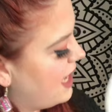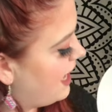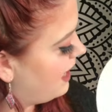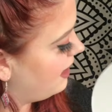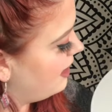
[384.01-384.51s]

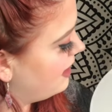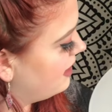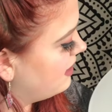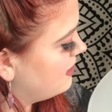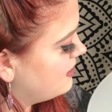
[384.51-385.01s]
A
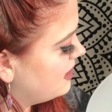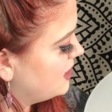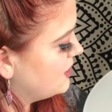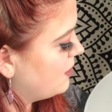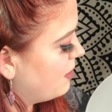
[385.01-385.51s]
is
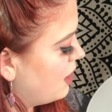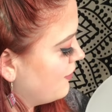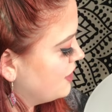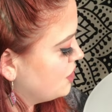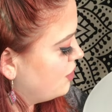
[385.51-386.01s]
Insomnia
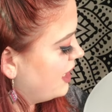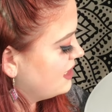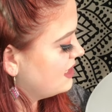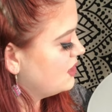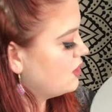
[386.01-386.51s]
Original and
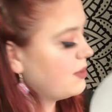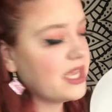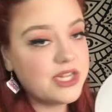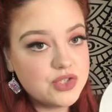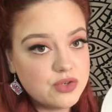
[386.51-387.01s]
Insomnia
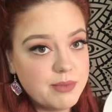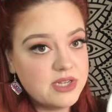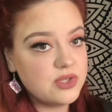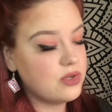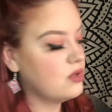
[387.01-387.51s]

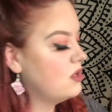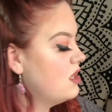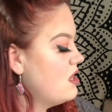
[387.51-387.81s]
Instrumental,